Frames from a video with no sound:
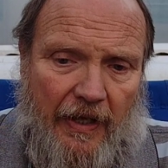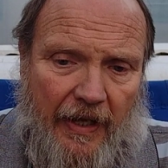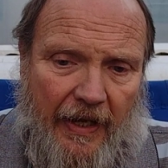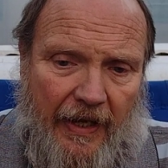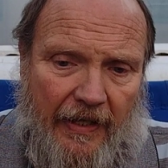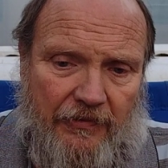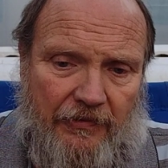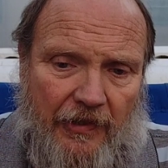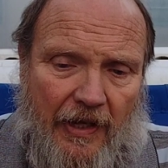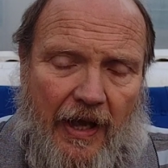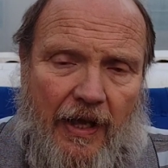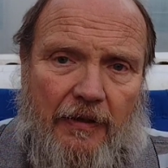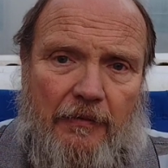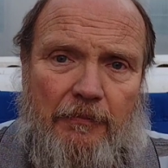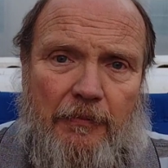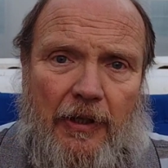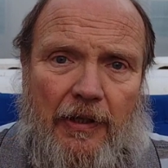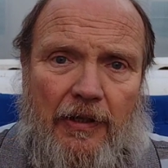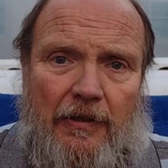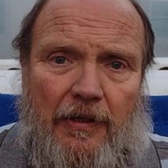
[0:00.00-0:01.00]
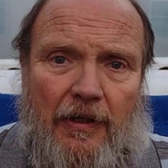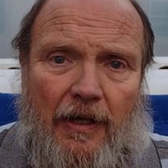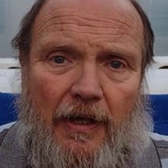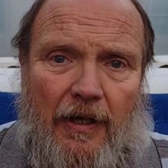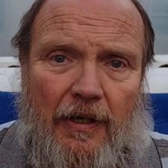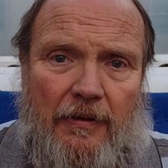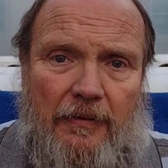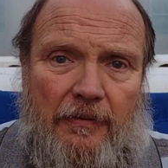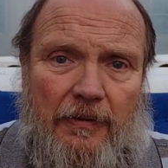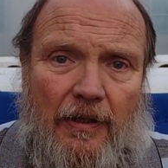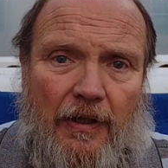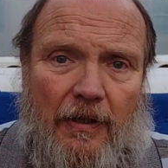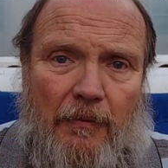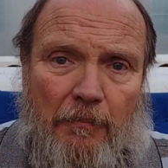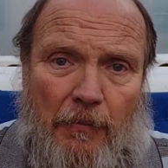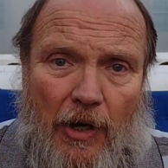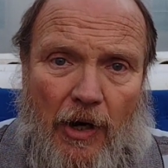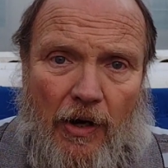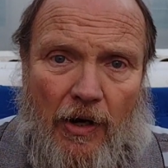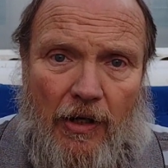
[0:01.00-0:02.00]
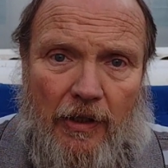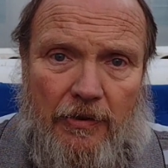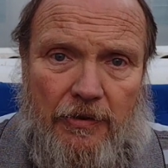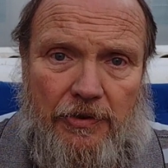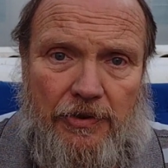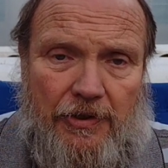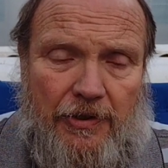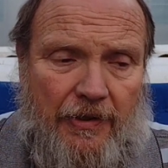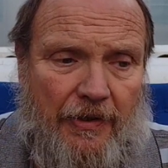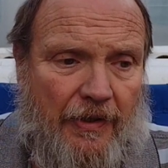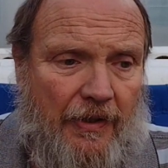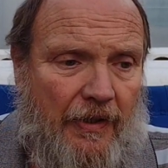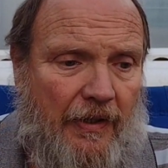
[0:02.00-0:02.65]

hatch out in March.